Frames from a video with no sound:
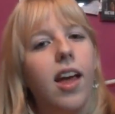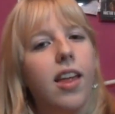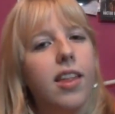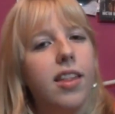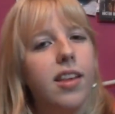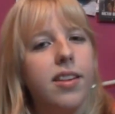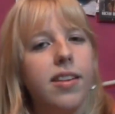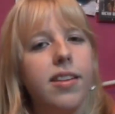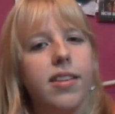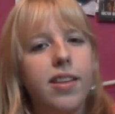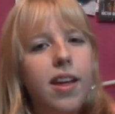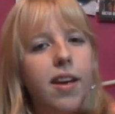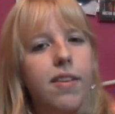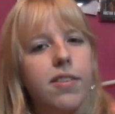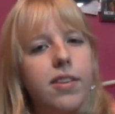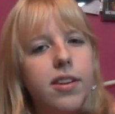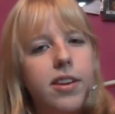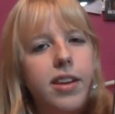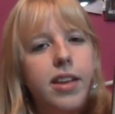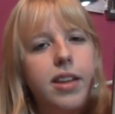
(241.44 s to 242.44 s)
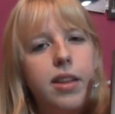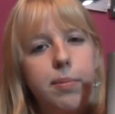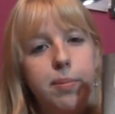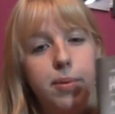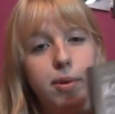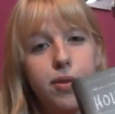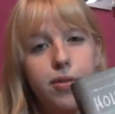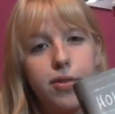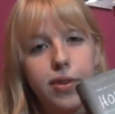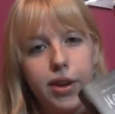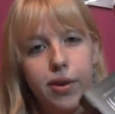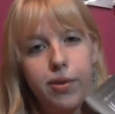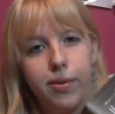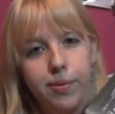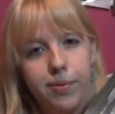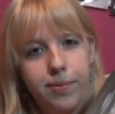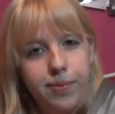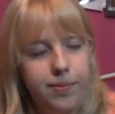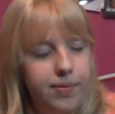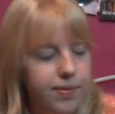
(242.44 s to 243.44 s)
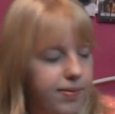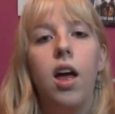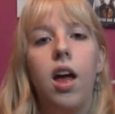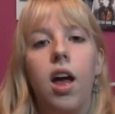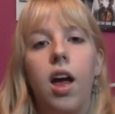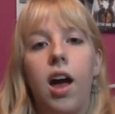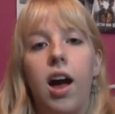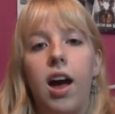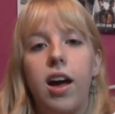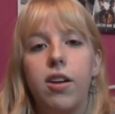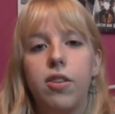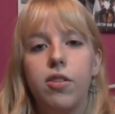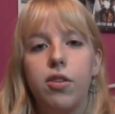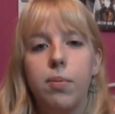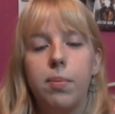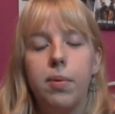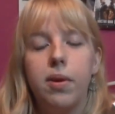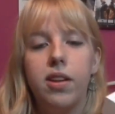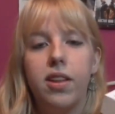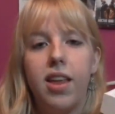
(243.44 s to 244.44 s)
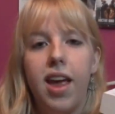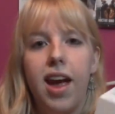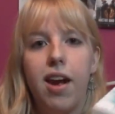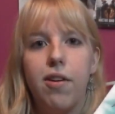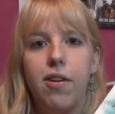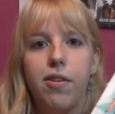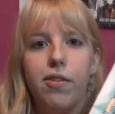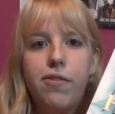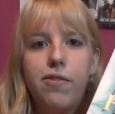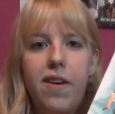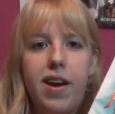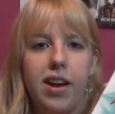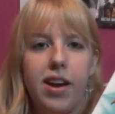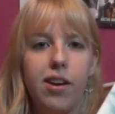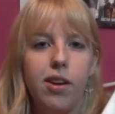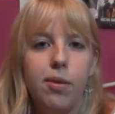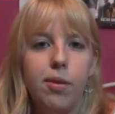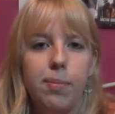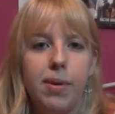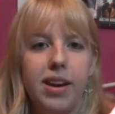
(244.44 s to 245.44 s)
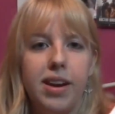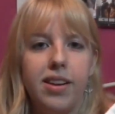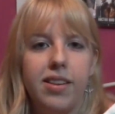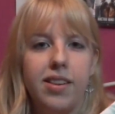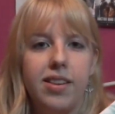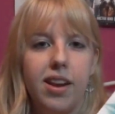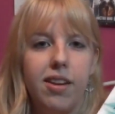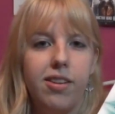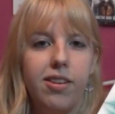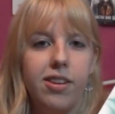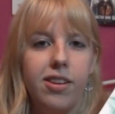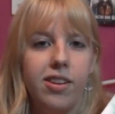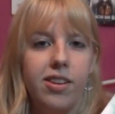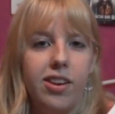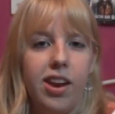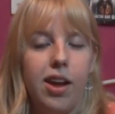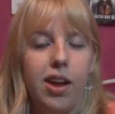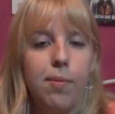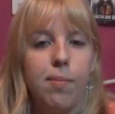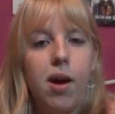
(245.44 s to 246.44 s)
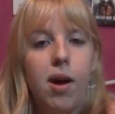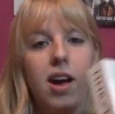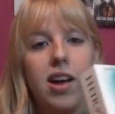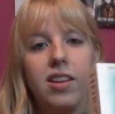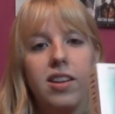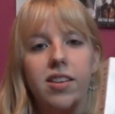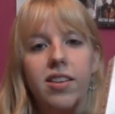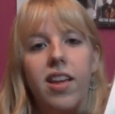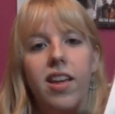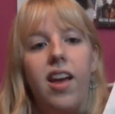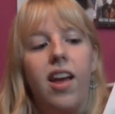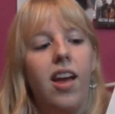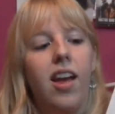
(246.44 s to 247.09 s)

this is definitely the book for you. I also bought Air of Fire by Sarah J. Maas.